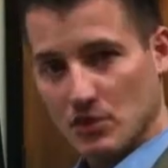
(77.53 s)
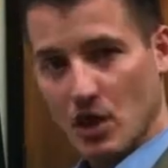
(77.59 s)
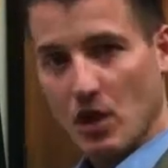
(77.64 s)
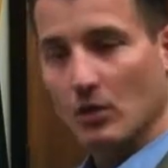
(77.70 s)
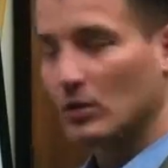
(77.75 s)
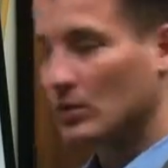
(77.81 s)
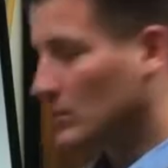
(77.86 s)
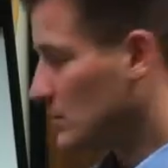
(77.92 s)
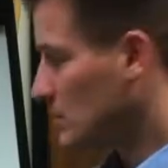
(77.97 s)

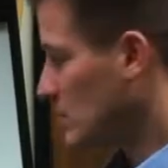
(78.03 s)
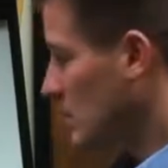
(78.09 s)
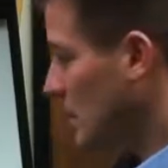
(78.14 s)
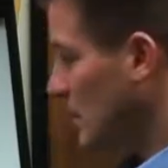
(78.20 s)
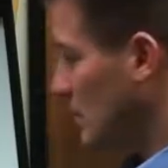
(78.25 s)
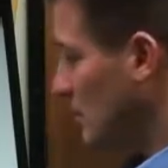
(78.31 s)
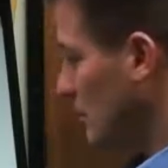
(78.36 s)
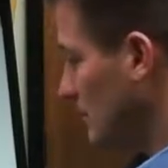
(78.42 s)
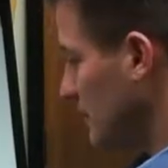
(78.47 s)
total.
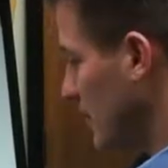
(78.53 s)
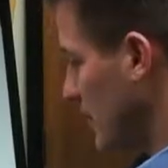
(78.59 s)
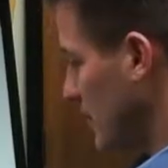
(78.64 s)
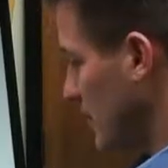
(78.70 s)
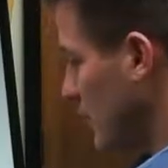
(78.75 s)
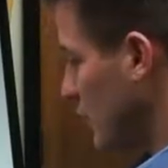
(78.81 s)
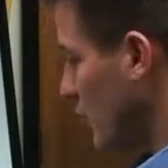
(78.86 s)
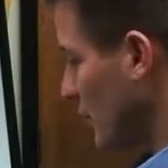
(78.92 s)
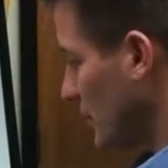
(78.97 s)
So
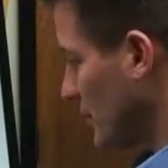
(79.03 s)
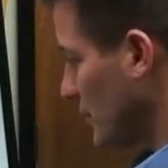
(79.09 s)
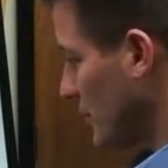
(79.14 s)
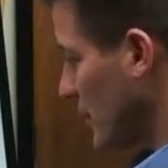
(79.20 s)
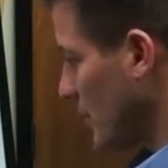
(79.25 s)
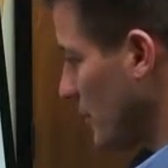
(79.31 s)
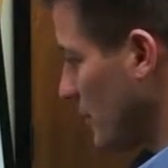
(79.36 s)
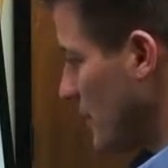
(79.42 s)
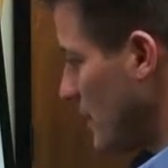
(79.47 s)
very important
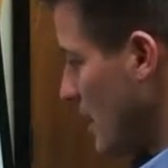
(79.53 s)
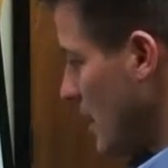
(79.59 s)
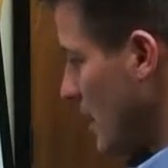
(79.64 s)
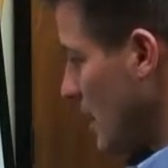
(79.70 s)
to know.